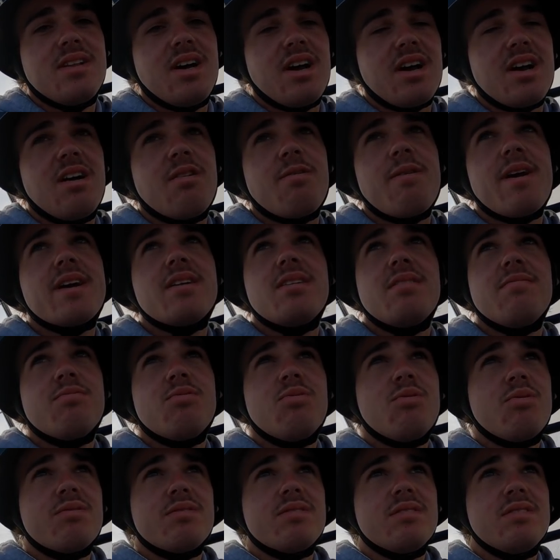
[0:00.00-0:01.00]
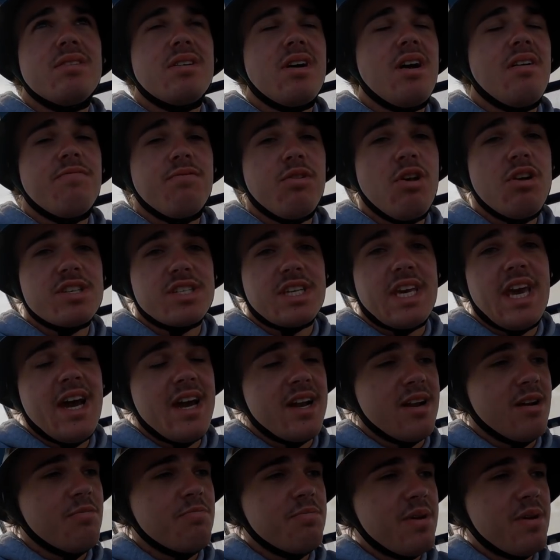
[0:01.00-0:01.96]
Like I reckon I've caught, I've lost count.